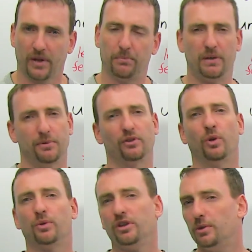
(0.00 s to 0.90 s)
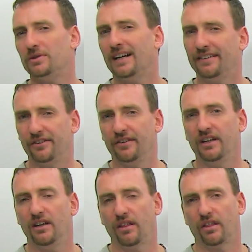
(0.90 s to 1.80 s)
People don't use
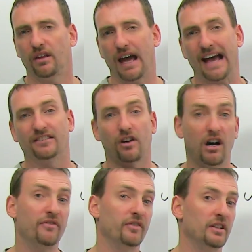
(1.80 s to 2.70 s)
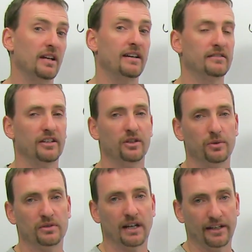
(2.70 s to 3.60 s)
underneath as often as they
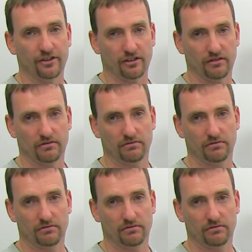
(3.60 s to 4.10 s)
use under.